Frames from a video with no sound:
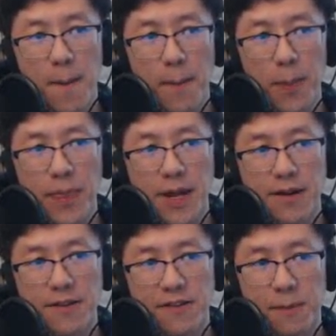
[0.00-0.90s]

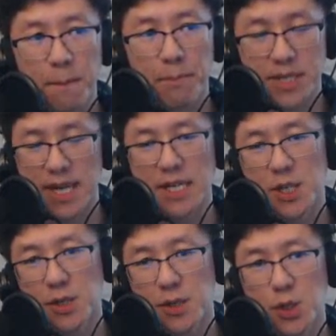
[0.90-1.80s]
There's
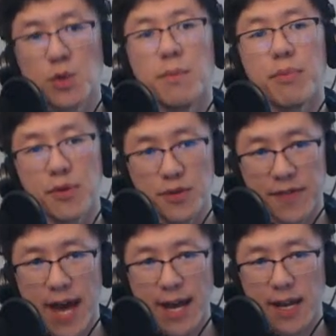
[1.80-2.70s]
potential to improve
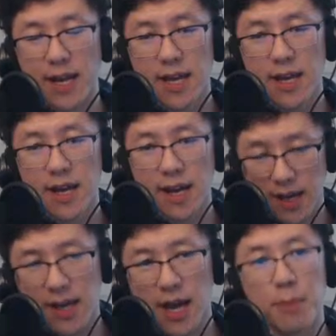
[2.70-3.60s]
that.
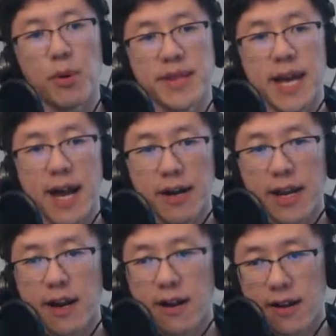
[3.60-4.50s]
I'll point that out
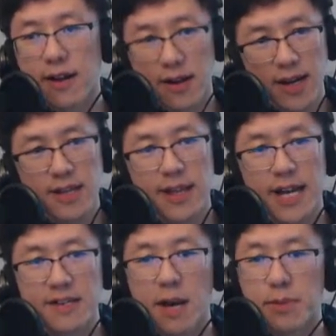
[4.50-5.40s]
here in the
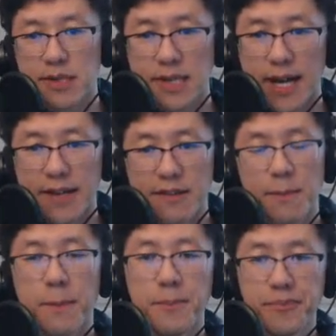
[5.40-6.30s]
next couple of slides.
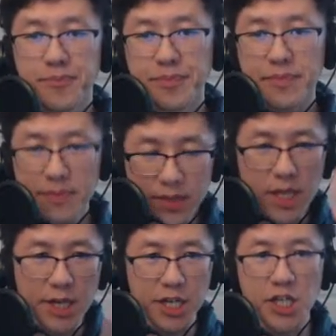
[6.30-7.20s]

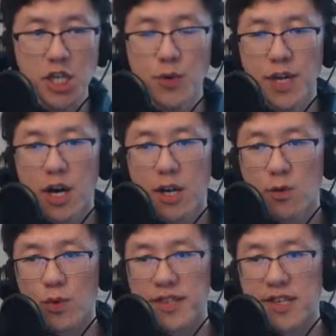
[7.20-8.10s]
Continuing on
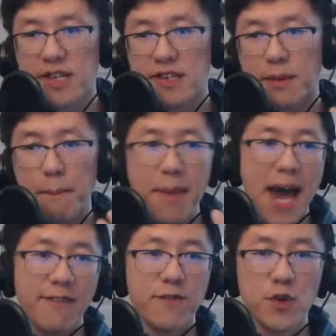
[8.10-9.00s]
with this
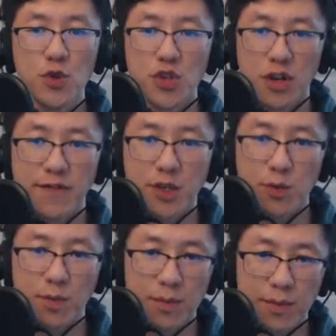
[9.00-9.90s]
bad food service
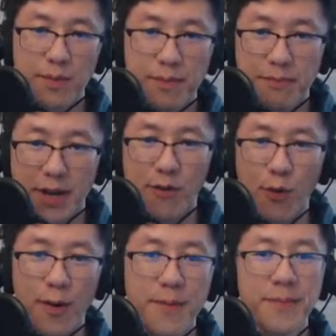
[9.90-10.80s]

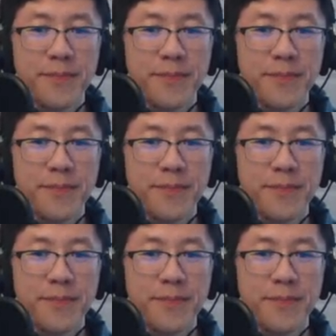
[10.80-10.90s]
metaphor,